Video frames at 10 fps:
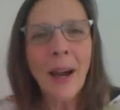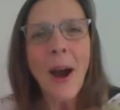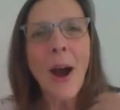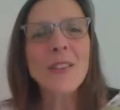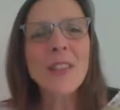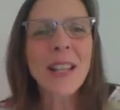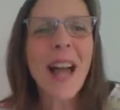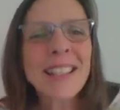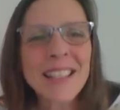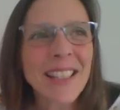Over the
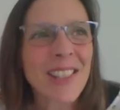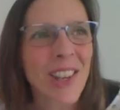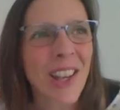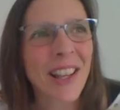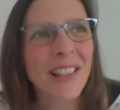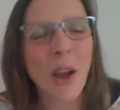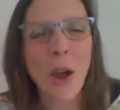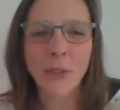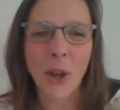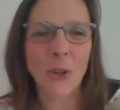last 6 years,
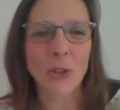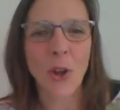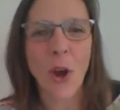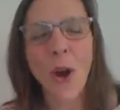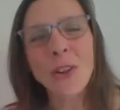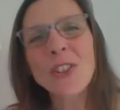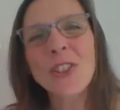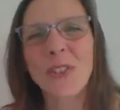I've coached hundreds